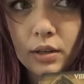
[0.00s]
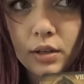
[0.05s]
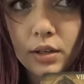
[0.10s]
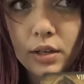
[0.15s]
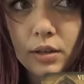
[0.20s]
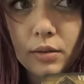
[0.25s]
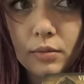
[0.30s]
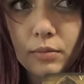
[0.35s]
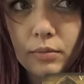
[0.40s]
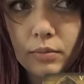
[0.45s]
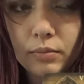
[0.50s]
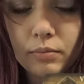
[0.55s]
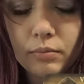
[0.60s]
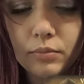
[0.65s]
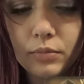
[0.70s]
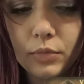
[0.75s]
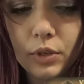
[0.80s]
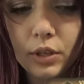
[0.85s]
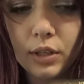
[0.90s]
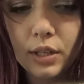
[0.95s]
you didn't
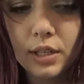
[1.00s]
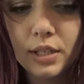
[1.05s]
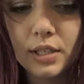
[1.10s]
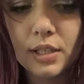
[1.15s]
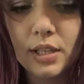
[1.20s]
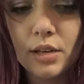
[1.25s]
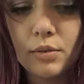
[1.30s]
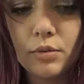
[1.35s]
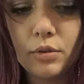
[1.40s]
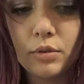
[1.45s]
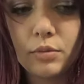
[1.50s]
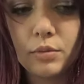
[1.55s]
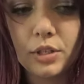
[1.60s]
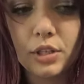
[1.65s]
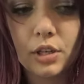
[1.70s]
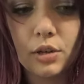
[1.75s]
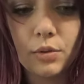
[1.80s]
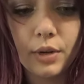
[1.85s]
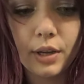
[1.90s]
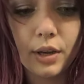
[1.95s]
really see what
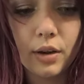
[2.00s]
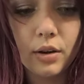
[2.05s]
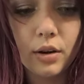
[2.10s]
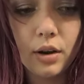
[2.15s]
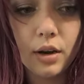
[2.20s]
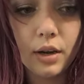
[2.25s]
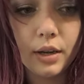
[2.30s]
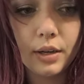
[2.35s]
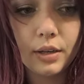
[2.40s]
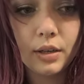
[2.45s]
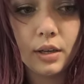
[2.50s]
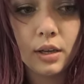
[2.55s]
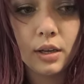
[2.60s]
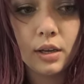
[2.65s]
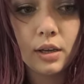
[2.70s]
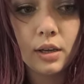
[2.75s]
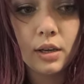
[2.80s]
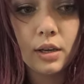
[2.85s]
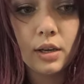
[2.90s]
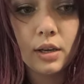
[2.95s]
was going on.
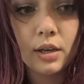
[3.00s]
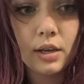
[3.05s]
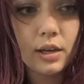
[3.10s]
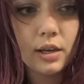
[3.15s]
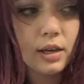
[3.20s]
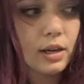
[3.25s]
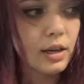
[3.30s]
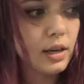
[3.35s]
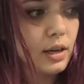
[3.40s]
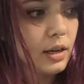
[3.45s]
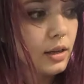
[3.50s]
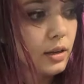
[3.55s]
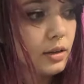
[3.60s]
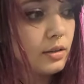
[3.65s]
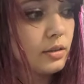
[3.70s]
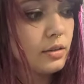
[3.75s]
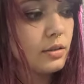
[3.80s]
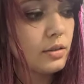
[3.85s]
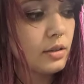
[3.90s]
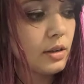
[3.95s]

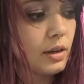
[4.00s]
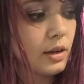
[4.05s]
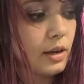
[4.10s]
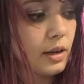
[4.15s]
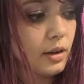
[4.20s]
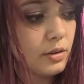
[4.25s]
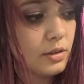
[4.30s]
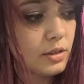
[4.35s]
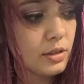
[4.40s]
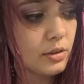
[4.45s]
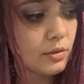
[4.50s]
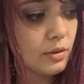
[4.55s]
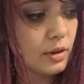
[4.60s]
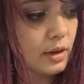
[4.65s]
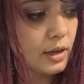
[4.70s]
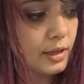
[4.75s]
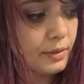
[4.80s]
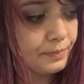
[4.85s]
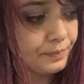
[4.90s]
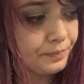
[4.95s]
And I also
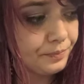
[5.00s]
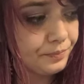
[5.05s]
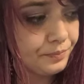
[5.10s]
got